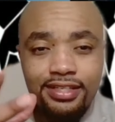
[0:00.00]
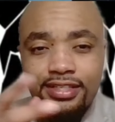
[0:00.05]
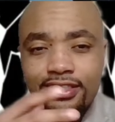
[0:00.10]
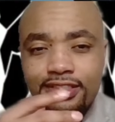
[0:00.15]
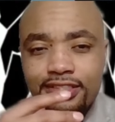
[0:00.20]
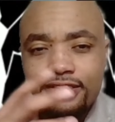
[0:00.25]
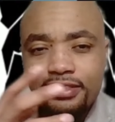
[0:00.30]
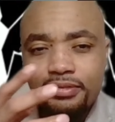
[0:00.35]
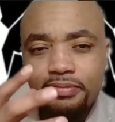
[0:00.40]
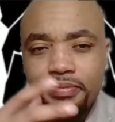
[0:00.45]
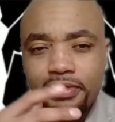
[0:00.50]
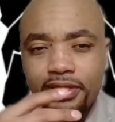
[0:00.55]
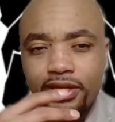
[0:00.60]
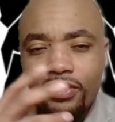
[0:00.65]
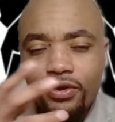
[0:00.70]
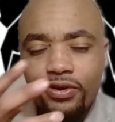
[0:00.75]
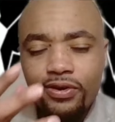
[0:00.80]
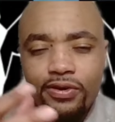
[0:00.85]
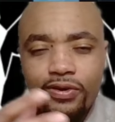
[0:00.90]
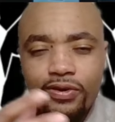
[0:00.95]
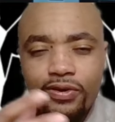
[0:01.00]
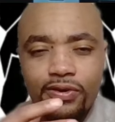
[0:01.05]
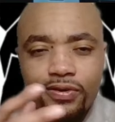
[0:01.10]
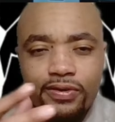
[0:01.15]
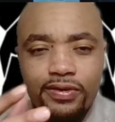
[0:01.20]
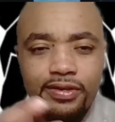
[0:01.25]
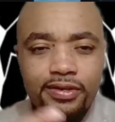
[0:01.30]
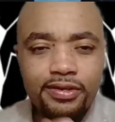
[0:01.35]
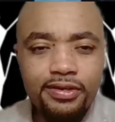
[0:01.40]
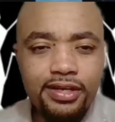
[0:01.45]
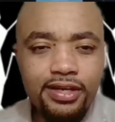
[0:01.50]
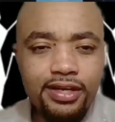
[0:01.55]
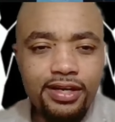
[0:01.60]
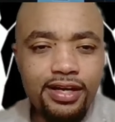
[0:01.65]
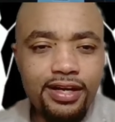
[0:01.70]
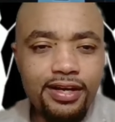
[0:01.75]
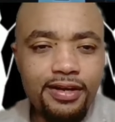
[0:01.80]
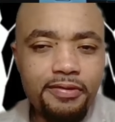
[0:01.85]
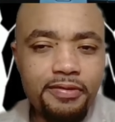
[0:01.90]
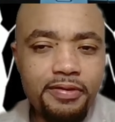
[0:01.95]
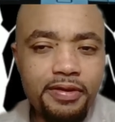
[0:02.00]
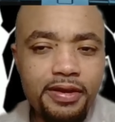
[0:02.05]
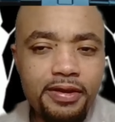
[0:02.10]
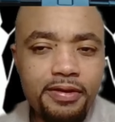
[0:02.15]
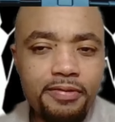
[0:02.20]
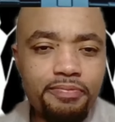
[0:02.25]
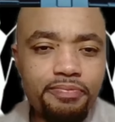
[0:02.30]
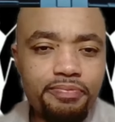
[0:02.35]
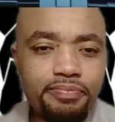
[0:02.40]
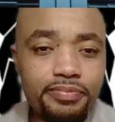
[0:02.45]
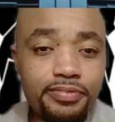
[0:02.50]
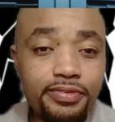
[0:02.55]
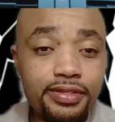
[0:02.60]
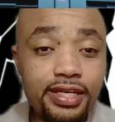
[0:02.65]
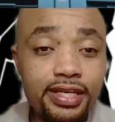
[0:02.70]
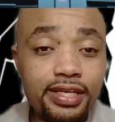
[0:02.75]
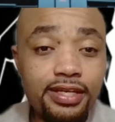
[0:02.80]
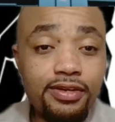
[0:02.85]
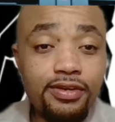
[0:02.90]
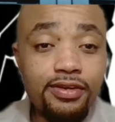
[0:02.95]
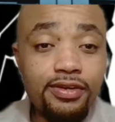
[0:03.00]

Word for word: to be heard then